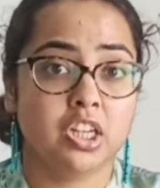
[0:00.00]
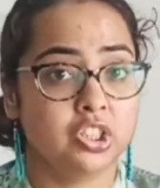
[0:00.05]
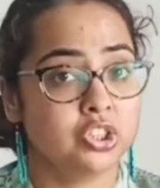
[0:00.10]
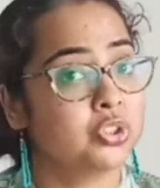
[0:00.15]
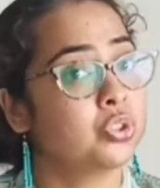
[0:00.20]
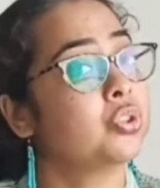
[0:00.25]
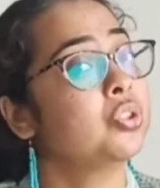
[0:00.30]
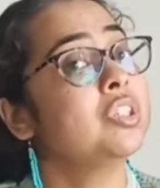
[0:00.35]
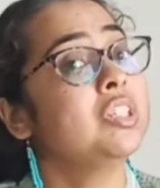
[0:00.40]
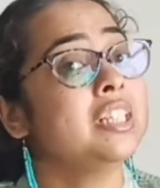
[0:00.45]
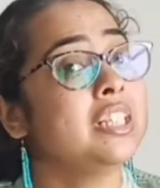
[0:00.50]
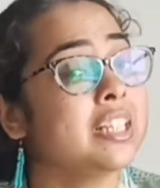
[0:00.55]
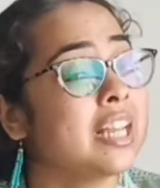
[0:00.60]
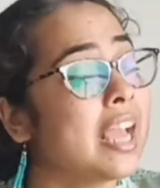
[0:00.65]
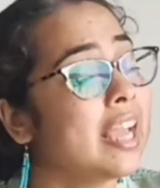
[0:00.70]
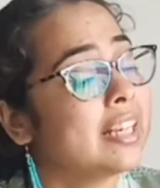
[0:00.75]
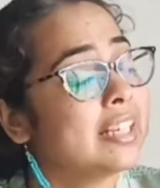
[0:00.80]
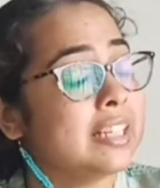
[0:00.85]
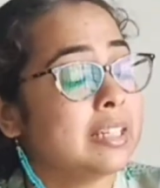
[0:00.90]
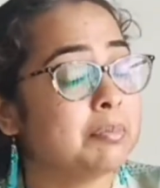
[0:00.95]
Do you need
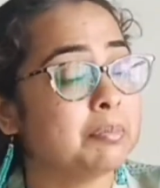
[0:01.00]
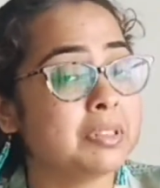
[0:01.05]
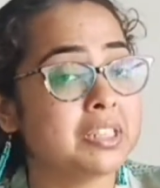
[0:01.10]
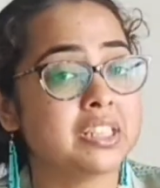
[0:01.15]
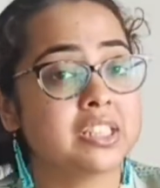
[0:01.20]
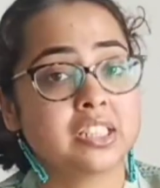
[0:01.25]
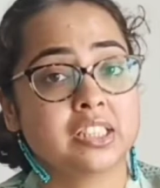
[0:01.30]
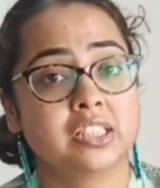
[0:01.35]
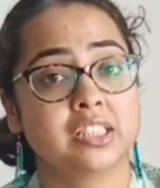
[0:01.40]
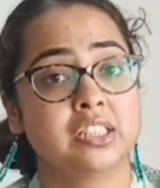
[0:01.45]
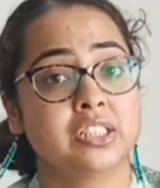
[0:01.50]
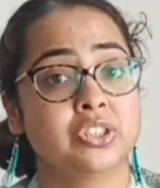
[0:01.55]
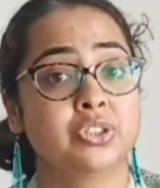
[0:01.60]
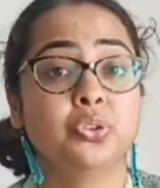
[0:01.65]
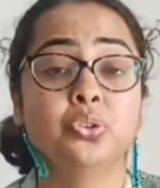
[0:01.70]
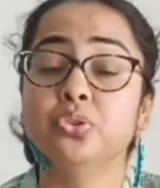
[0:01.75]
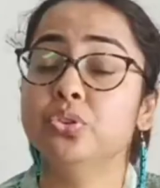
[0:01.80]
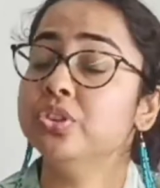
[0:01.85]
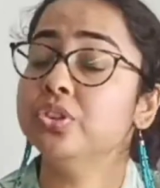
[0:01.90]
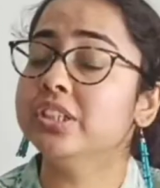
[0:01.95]
any meeting? Do
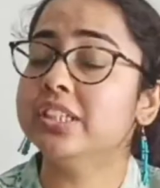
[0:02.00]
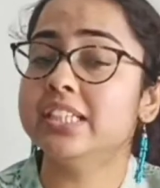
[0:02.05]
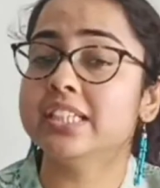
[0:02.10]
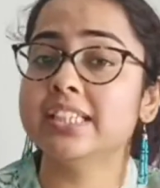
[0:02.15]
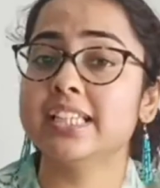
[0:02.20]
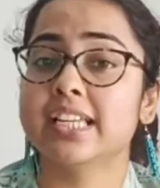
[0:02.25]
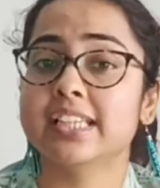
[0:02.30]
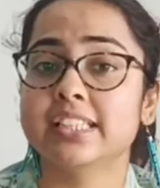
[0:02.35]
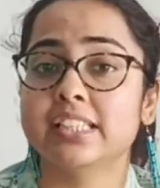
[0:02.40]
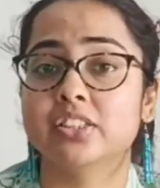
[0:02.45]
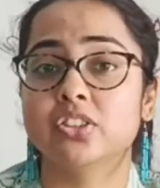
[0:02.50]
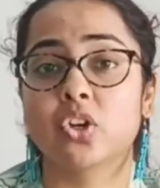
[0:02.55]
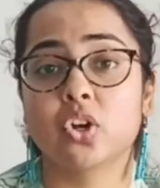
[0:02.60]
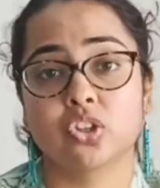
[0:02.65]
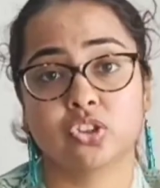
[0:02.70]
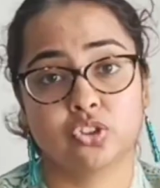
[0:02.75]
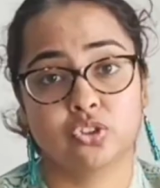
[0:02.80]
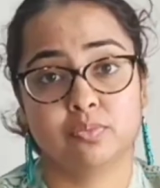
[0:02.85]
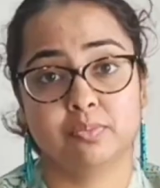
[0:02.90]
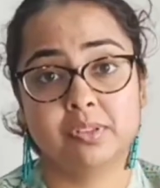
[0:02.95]
you need any
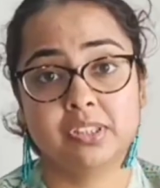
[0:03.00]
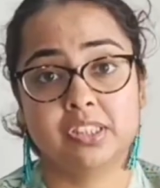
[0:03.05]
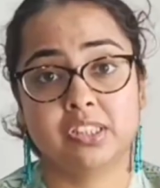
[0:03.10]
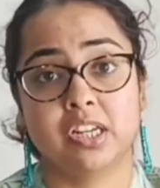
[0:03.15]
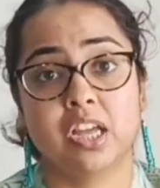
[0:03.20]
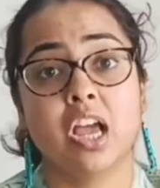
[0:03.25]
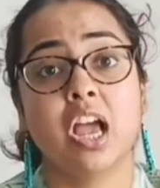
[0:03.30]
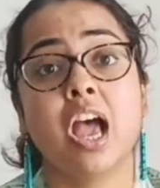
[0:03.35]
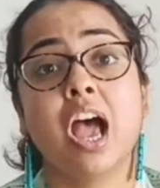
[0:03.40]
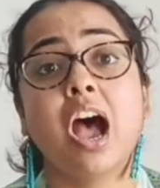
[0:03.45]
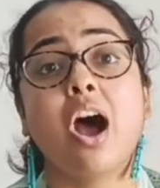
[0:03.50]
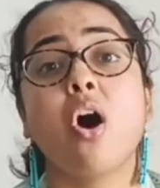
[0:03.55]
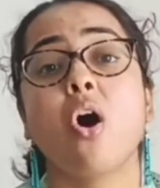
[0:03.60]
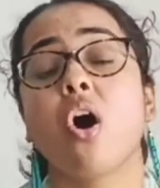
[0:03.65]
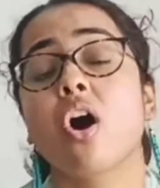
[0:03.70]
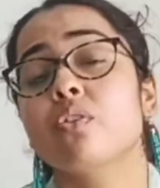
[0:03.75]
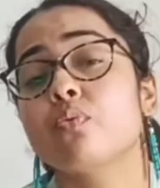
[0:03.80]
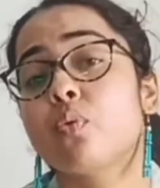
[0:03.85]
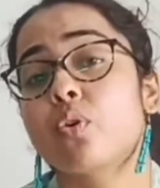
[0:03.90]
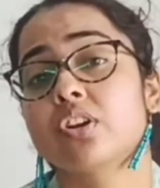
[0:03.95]
document?
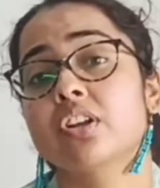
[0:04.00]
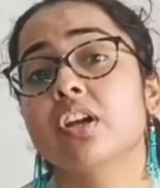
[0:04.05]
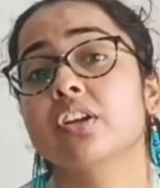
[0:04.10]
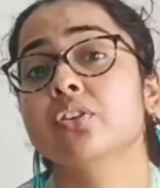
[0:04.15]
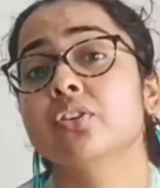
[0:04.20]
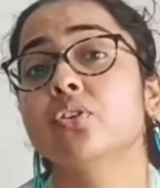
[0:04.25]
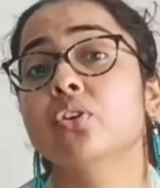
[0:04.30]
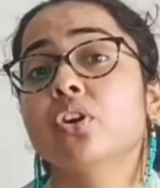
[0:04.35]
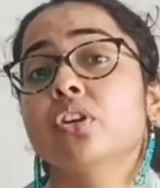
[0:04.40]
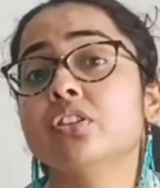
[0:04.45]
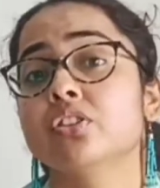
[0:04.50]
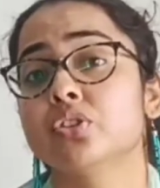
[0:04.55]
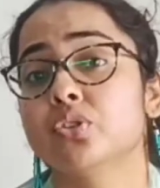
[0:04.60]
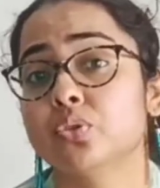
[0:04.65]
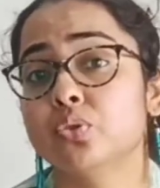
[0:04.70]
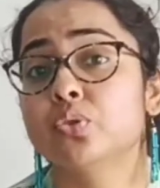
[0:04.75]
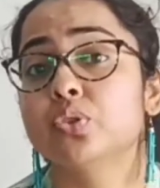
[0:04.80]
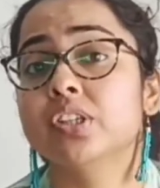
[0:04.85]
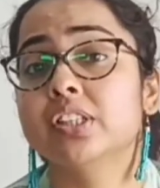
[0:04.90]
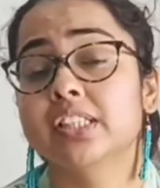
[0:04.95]
Or what are you going to
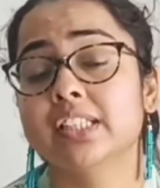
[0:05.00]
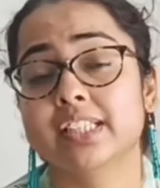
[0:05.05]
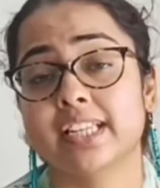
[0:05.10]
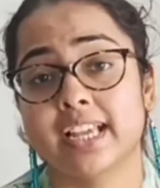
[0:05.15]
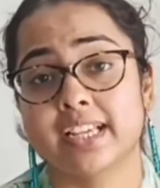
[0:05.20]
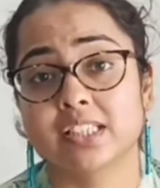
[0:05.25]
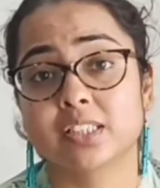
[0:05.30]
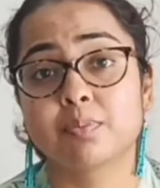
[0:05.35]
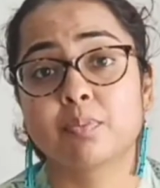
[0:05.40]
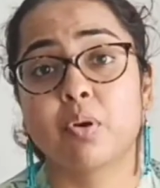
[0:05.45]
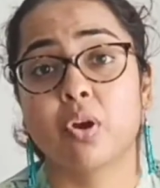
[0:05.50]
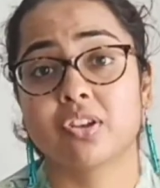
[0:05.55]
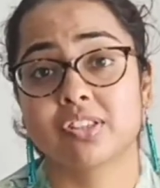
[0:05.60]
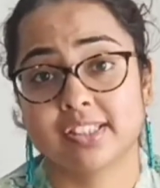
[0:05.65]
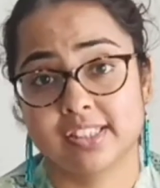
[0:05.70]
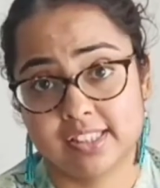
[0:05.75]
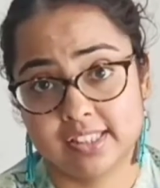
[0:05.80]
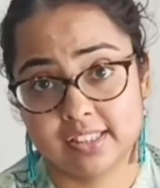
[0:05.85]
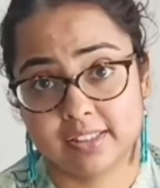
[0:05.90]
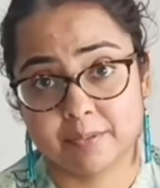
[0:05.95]
do in the next
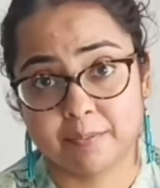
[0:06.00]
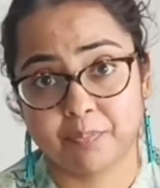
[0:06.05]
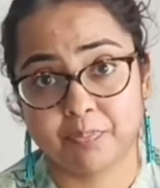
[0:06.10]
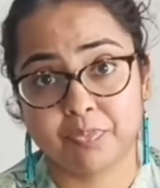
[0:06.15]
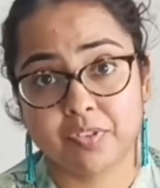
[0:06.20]
process?